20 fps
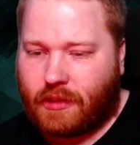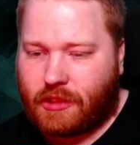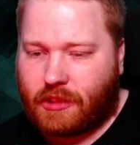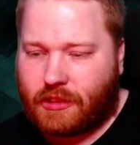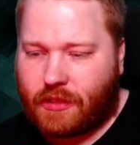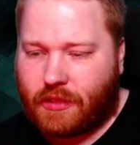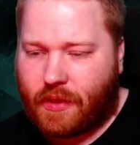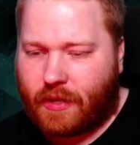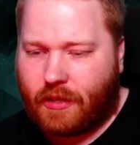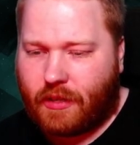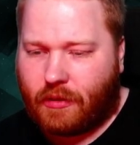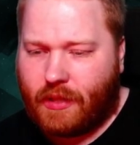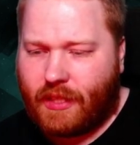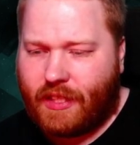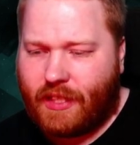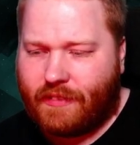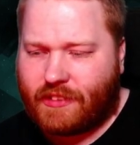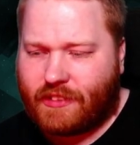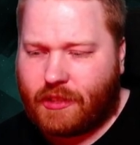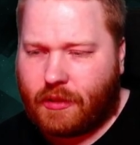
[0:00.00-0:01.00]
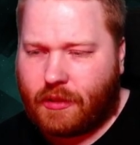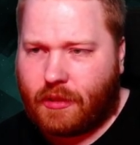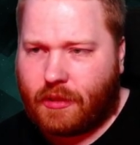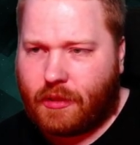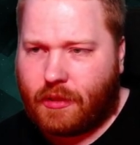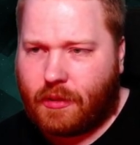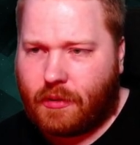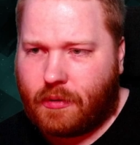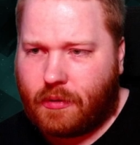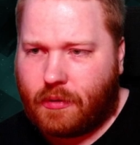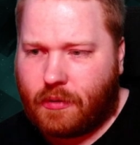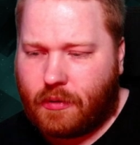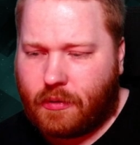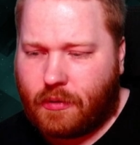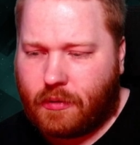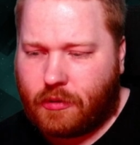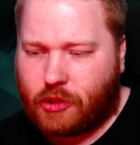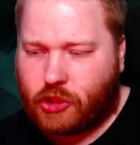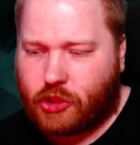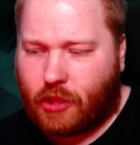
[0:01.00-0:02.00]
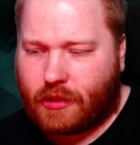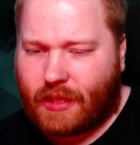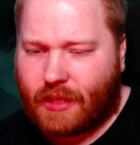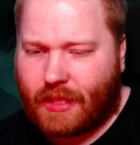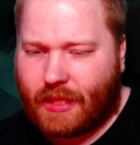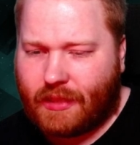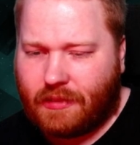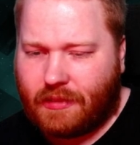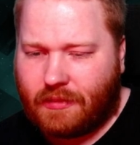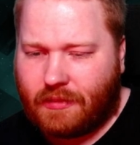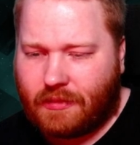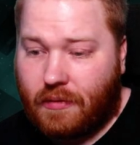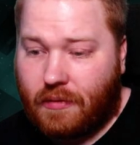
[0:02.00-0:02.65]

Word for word: So that only leaves the Jaw Titan?